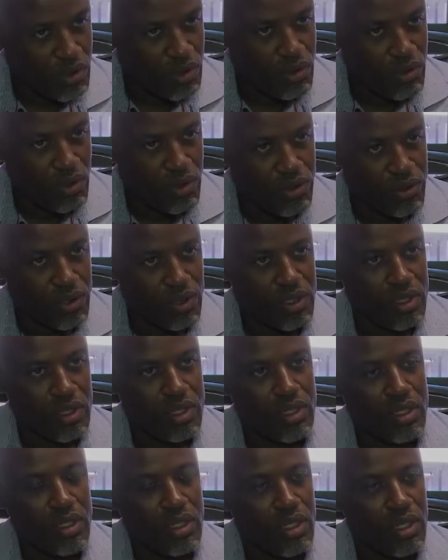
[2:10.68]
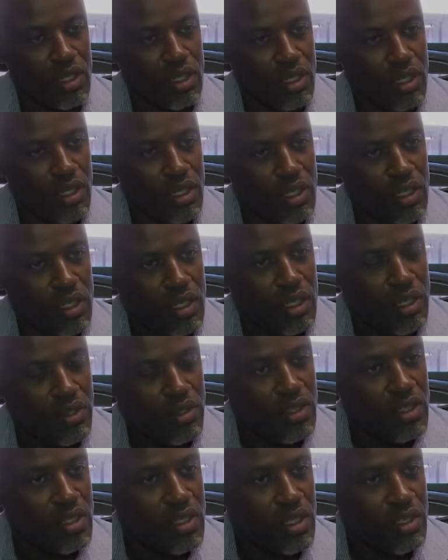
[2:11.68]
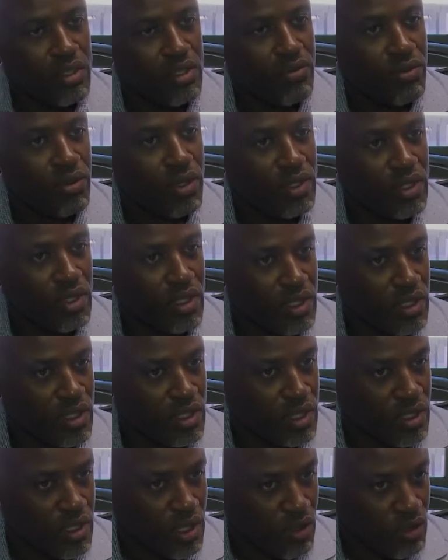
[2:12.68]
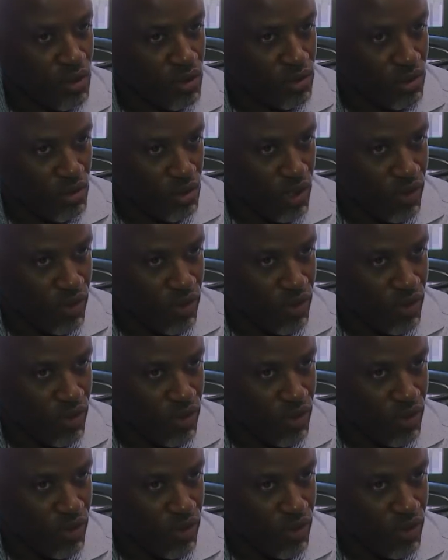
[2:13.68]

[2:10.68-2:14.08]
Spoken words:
courses. And these facilities are also